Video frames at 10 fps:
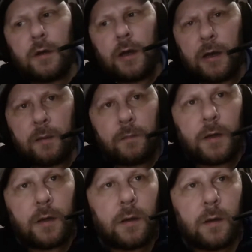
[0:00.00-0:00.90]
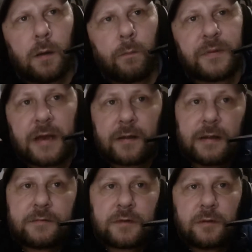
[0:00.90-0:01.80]
Um, but yeah,
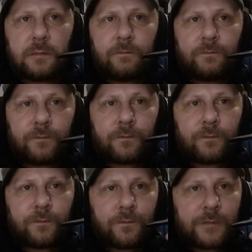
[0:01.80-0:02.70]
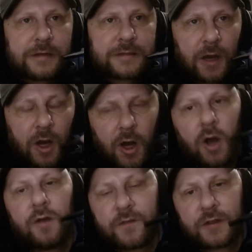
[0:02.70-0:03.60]
it's that
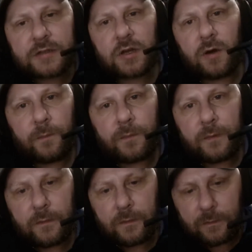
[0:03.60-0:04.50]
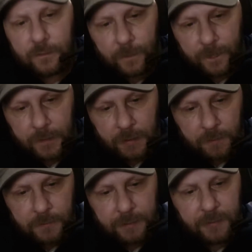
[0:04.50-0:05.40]
over the top
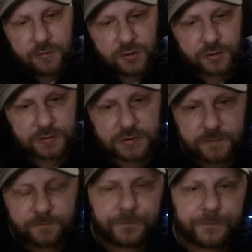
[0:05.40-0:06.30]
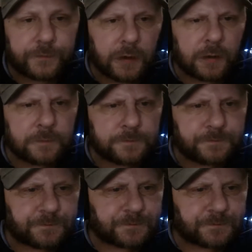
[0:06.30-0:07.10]
emotions. Um,